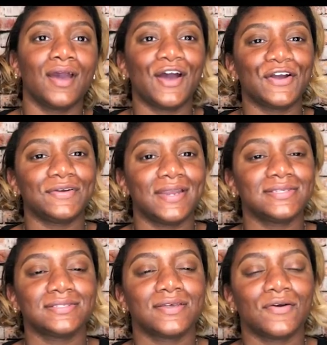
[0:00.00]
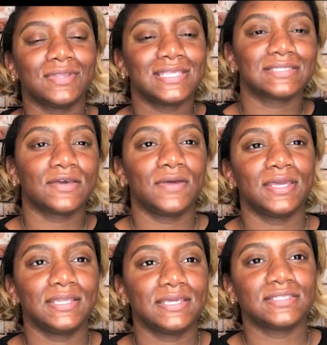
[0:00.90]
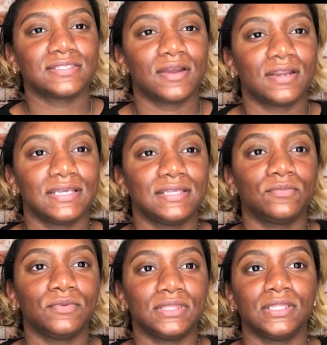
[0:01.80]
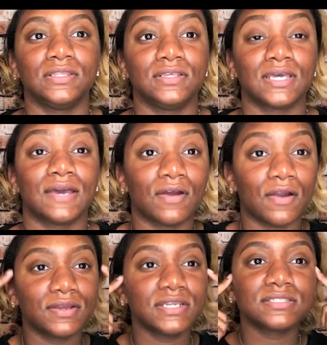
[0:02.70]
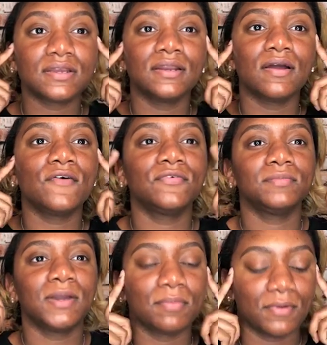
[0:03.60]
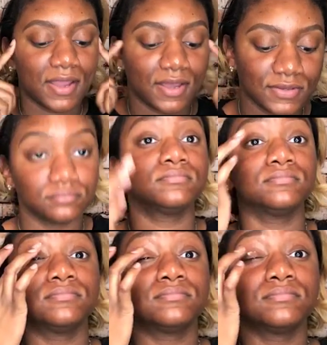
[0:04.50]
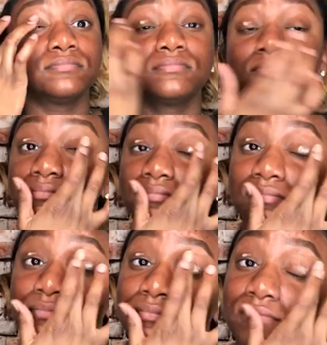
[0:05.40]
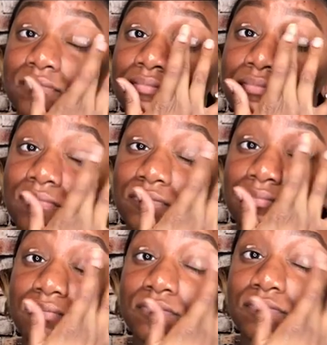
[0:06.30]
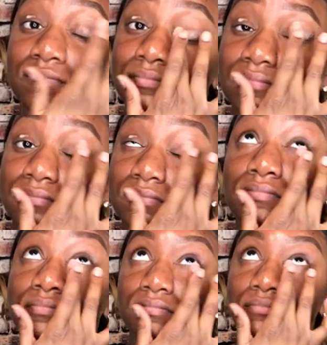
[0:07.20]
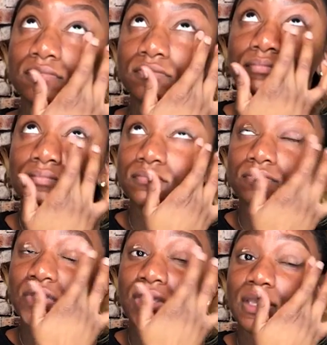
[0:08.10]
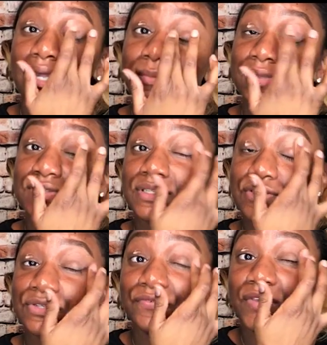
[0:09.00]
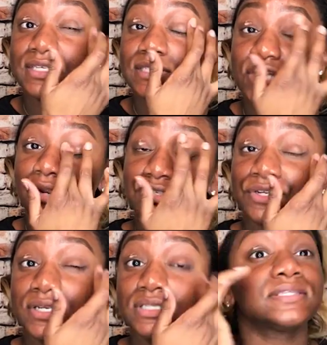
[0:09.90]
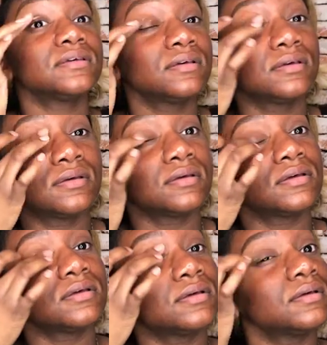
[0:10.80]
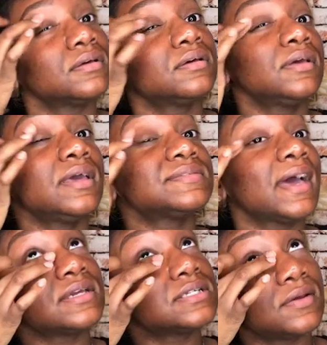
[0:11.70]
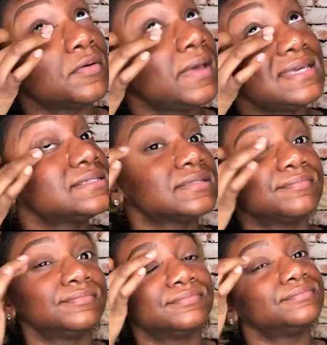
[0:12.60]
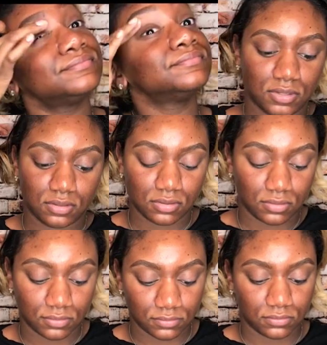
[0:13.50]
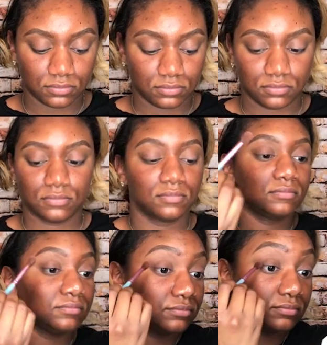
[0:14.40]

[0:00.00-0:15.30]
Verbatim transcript: Alright, so let's go ahead and get started with the look. I've already started off with my brows and we're gonna get into the eye look first. So we're using today the Smashbox Blaze palette, which is a pretty, um,